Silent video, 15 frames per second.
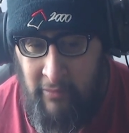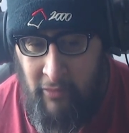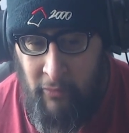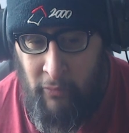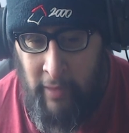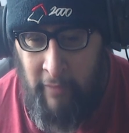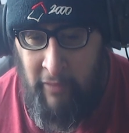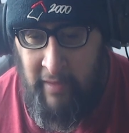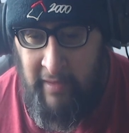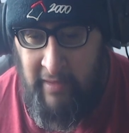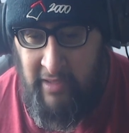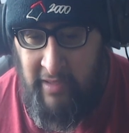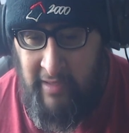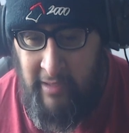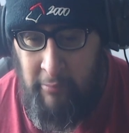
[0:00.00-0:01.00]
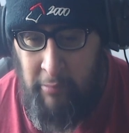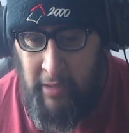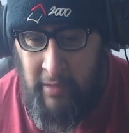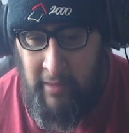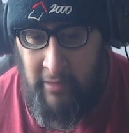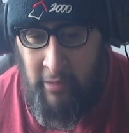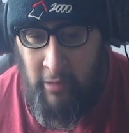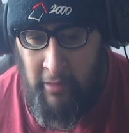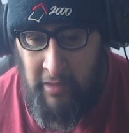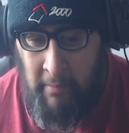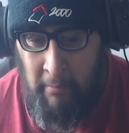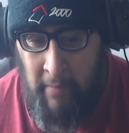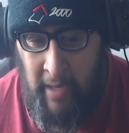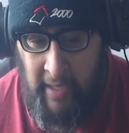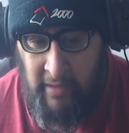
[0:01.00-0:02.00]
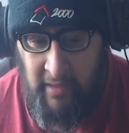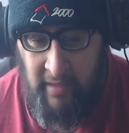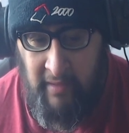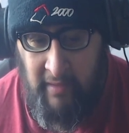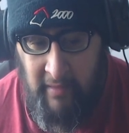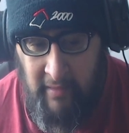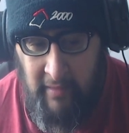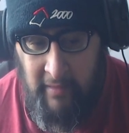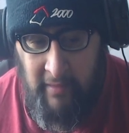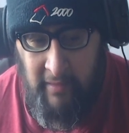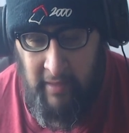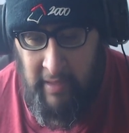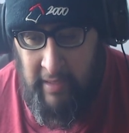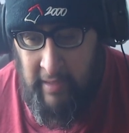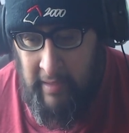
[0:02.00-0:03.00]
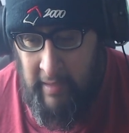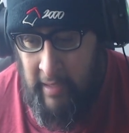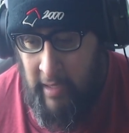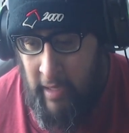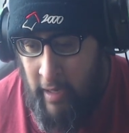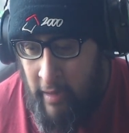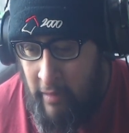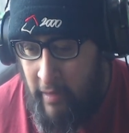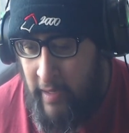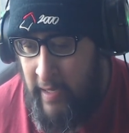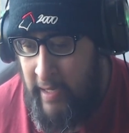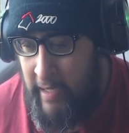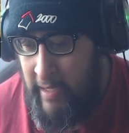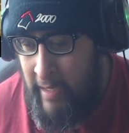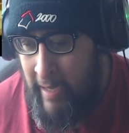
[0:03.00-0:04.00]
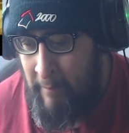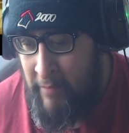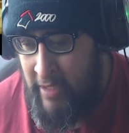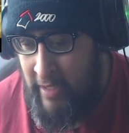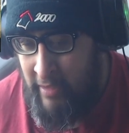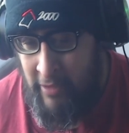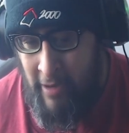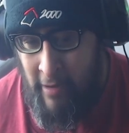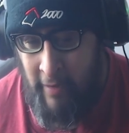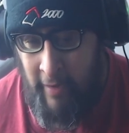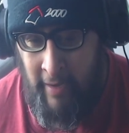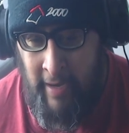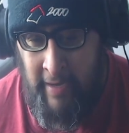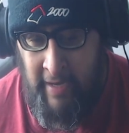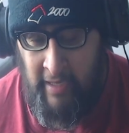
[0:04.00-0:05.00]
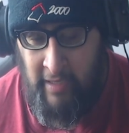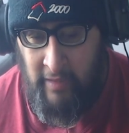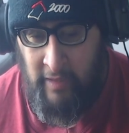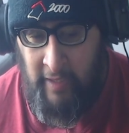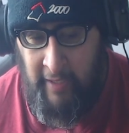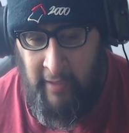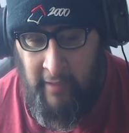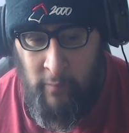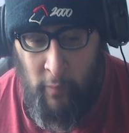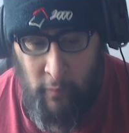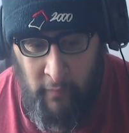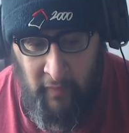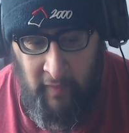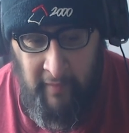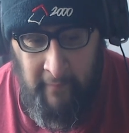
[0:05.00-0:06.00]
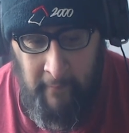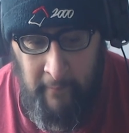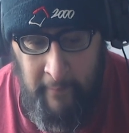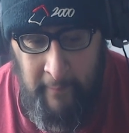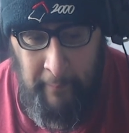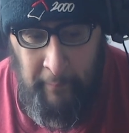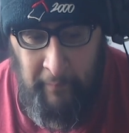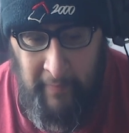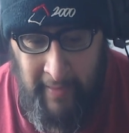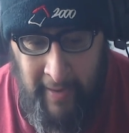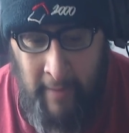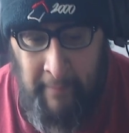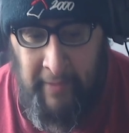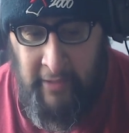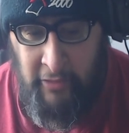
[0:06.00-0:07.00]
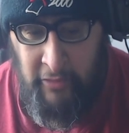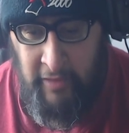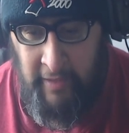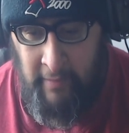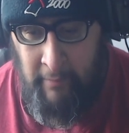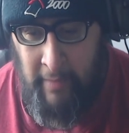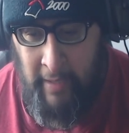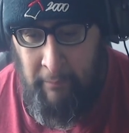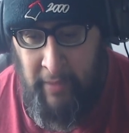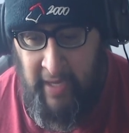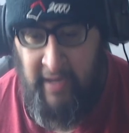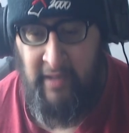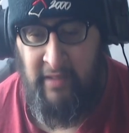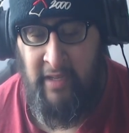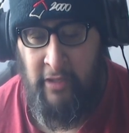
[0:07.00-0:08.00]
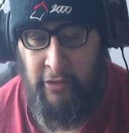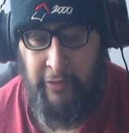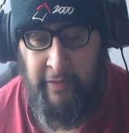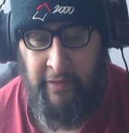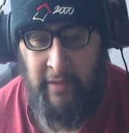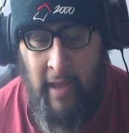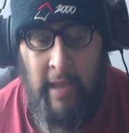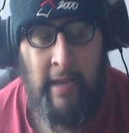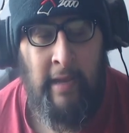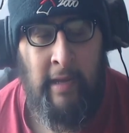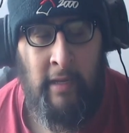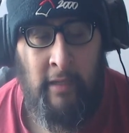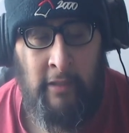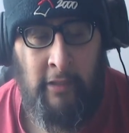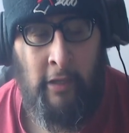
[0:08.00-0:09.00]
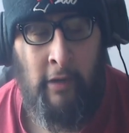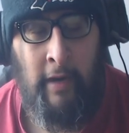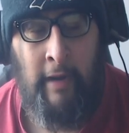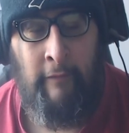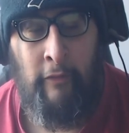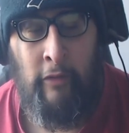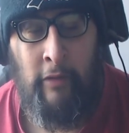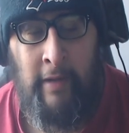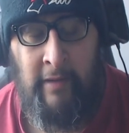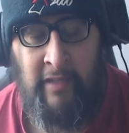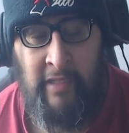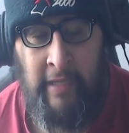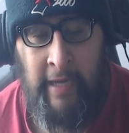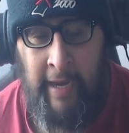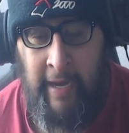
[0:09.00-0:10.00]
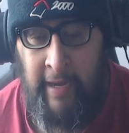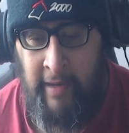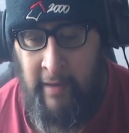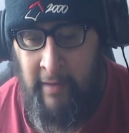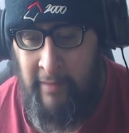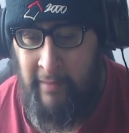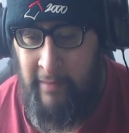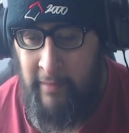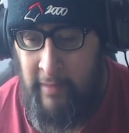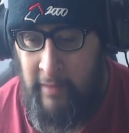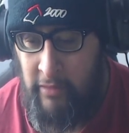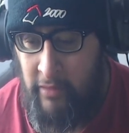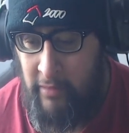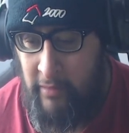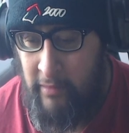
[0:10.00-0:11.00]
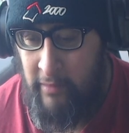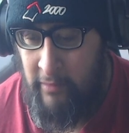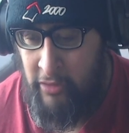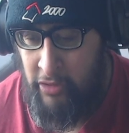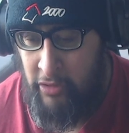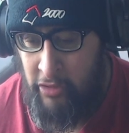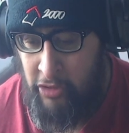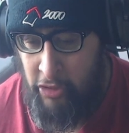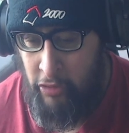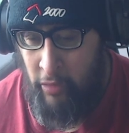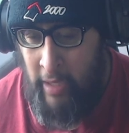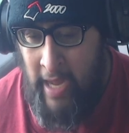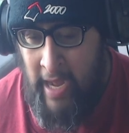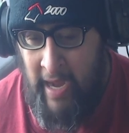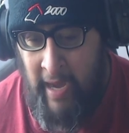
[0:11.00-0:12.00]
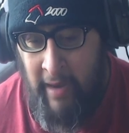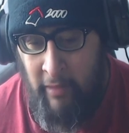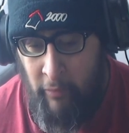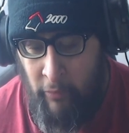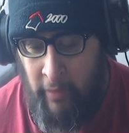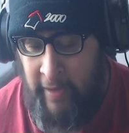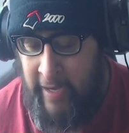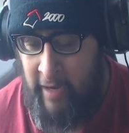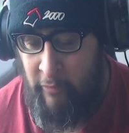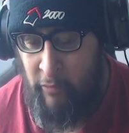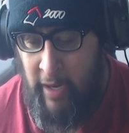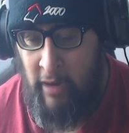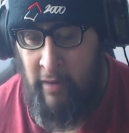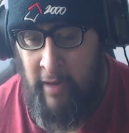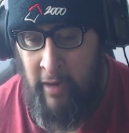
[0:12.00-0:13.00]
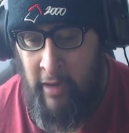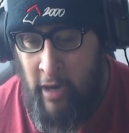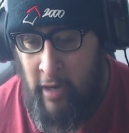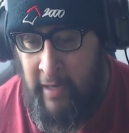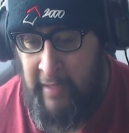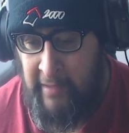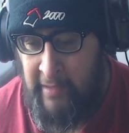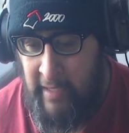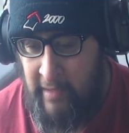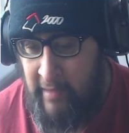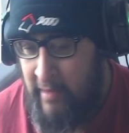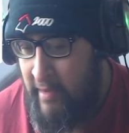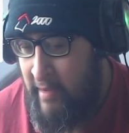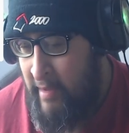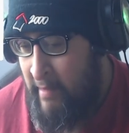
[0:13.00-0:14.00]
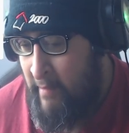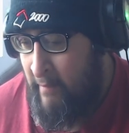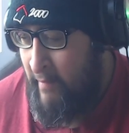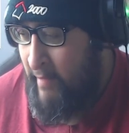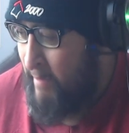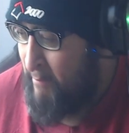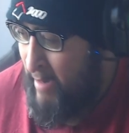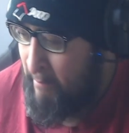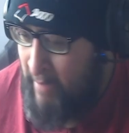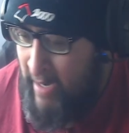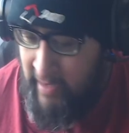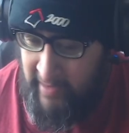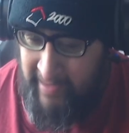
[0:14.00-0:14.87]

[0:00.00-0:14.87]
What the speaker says: whatever this is, but this looks amazing. Alright, I'm done talking. I need to see this movie. I'm interested. My peak is interest. Sorry for not saying July. We are in August. My mind